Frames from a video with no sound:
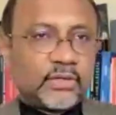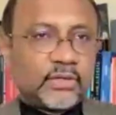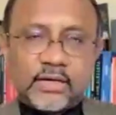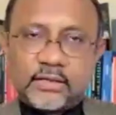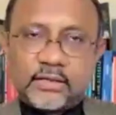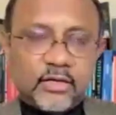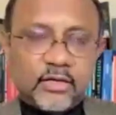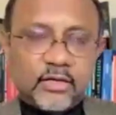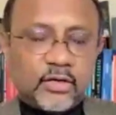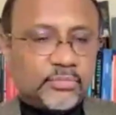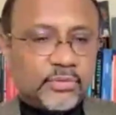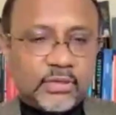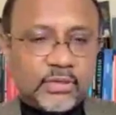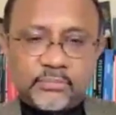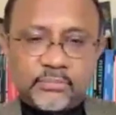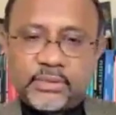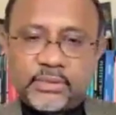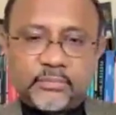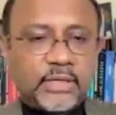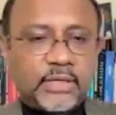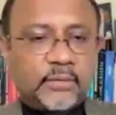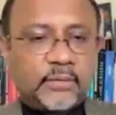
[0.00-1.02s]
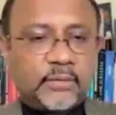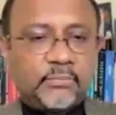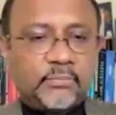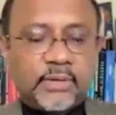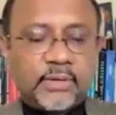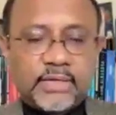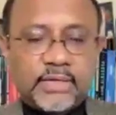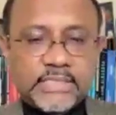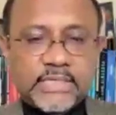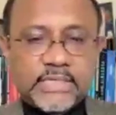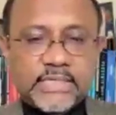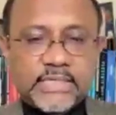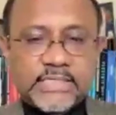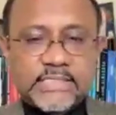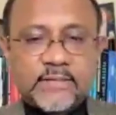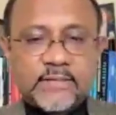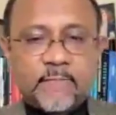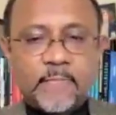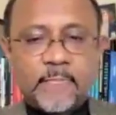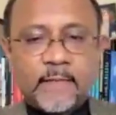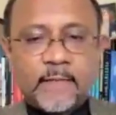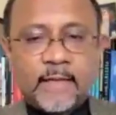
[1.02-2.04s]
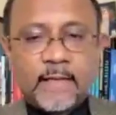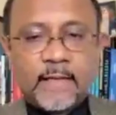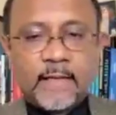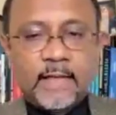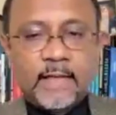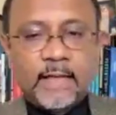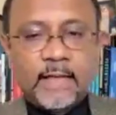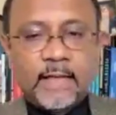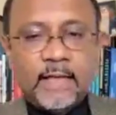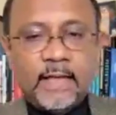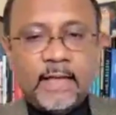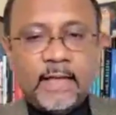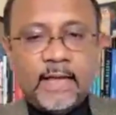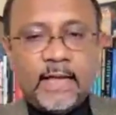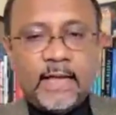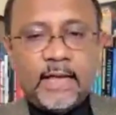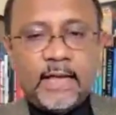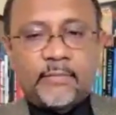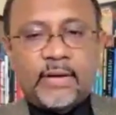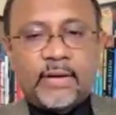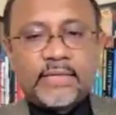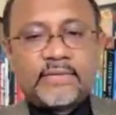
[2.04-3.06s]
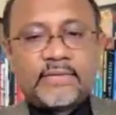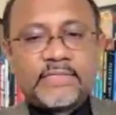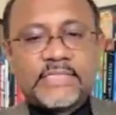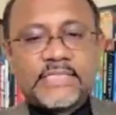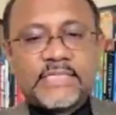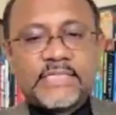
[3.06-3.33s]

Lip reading: is observed, actually it's currently observed in many places.